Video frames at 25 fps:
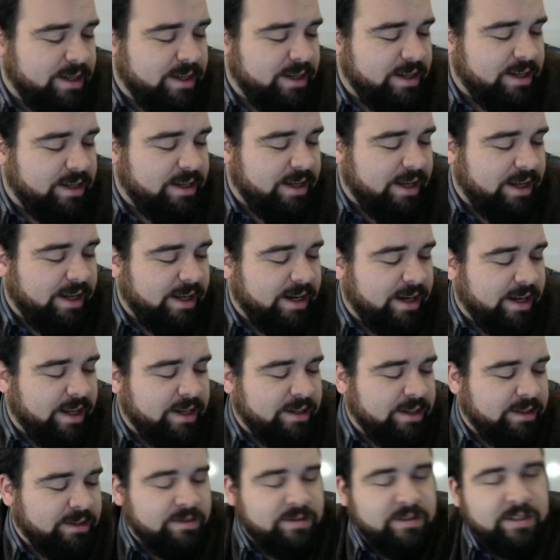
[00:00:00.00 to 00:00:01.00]
and at an
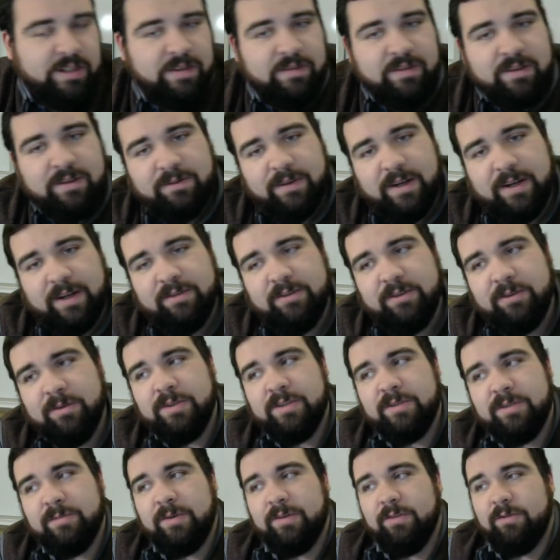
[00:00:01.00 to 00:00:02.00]
angle of 75
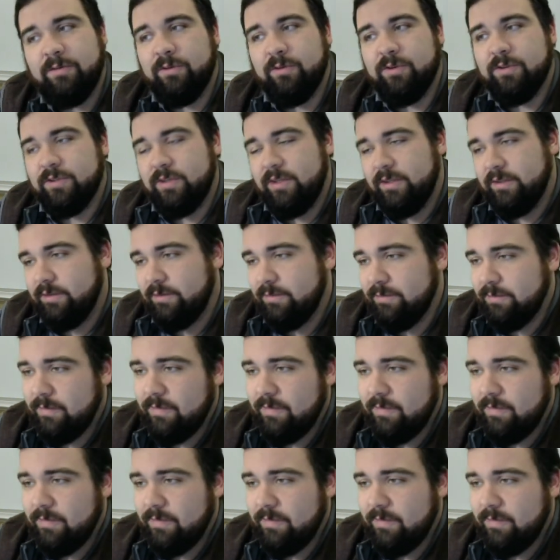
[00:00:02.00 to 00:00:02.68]
degrees above the horizontal.